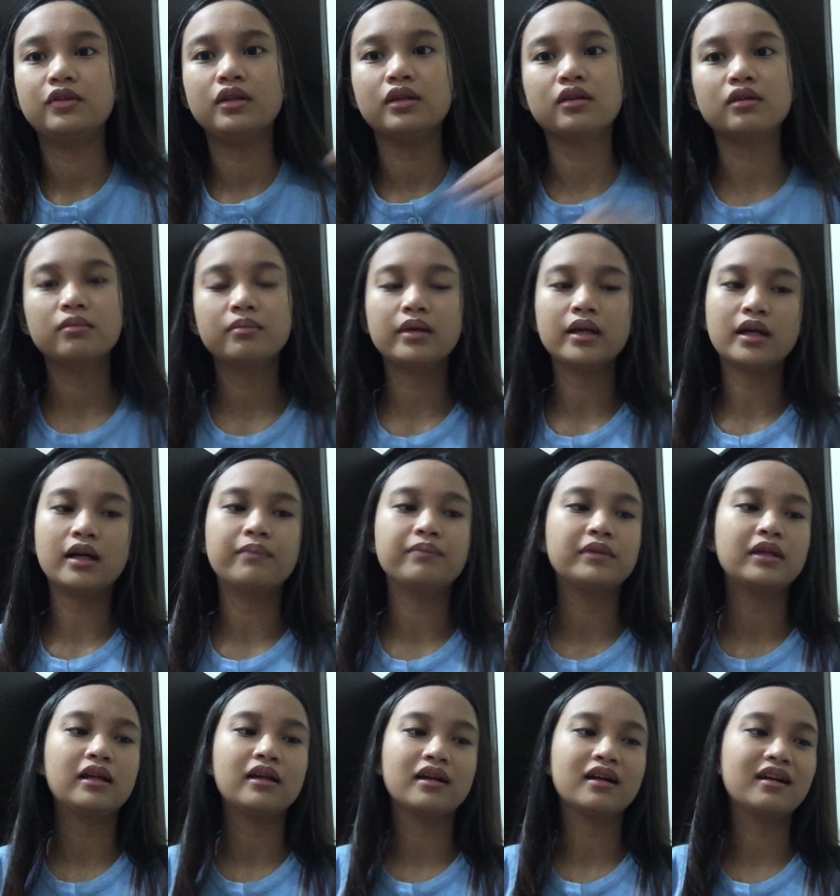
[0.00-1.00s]
Feeling ko makeup
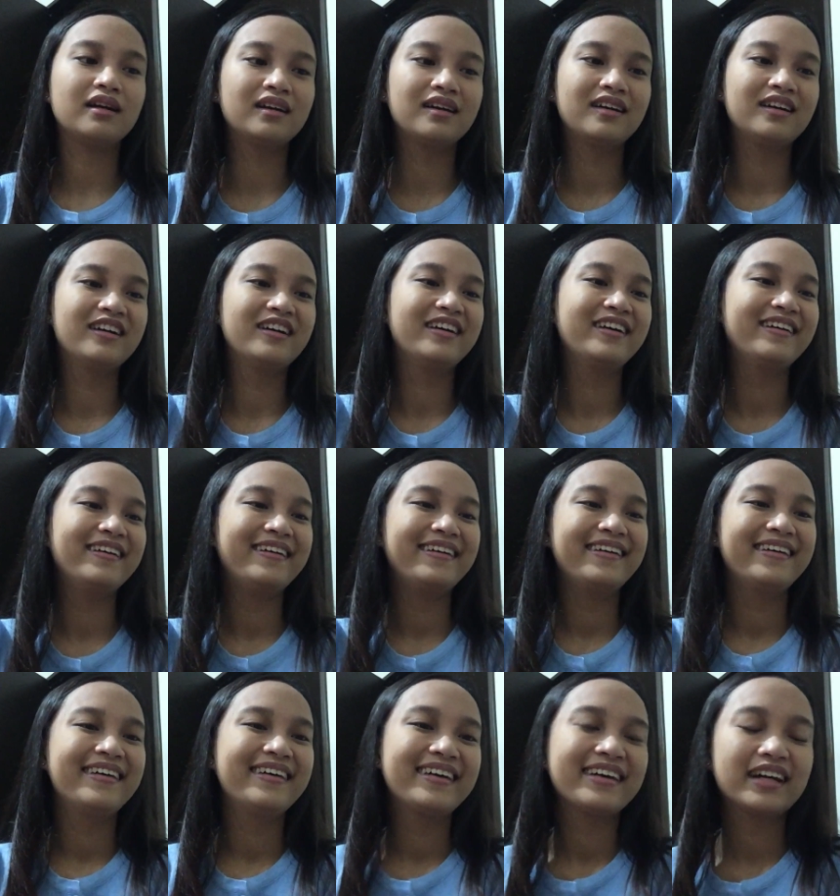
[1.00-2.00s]
talaga.
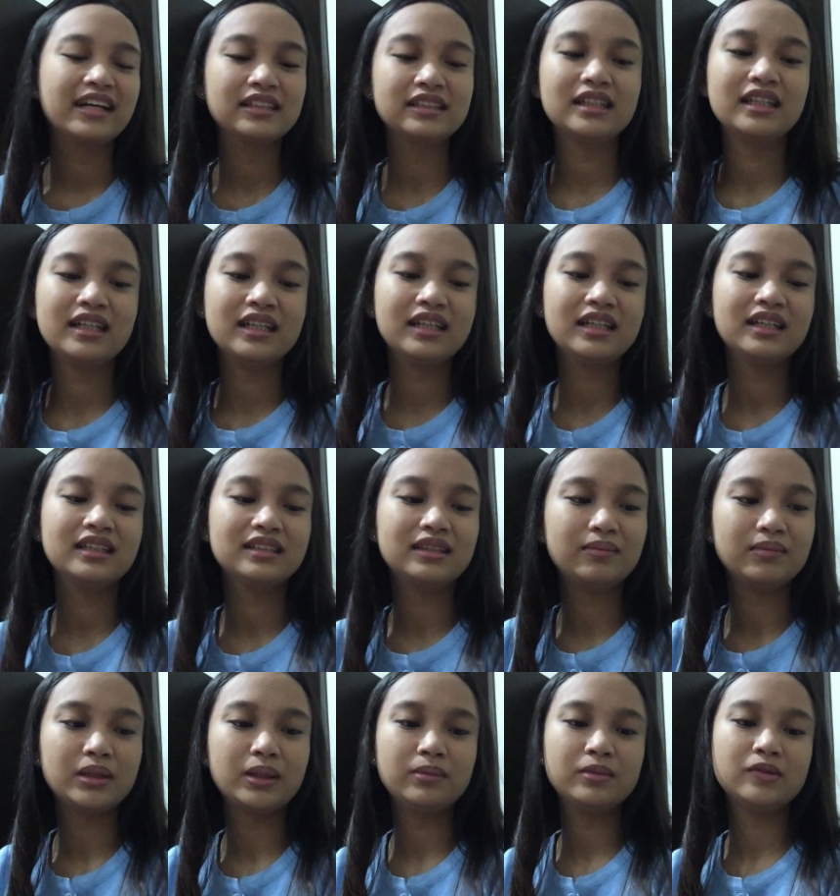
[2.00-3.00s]
Kasi
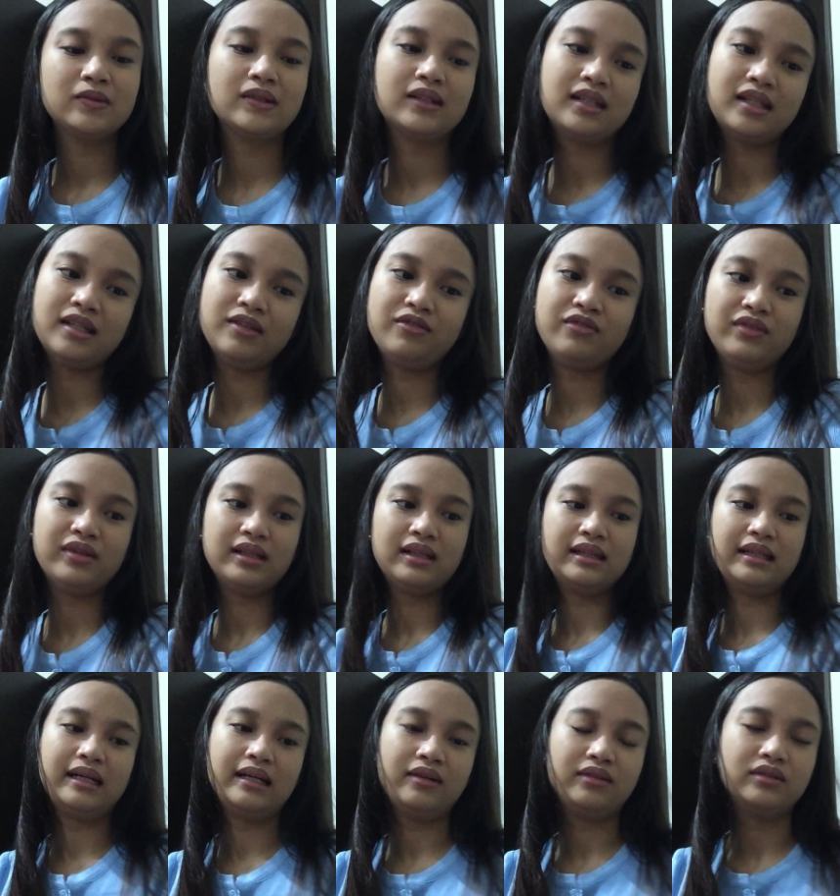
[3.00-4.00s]
sometimes when I
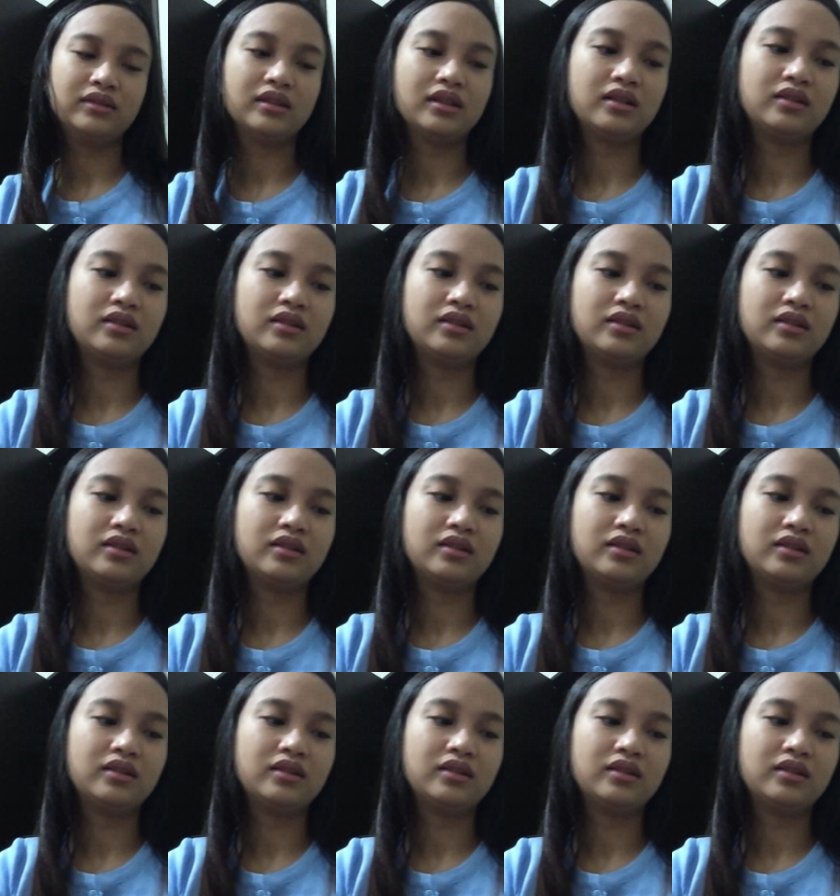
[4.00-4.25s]
feel down,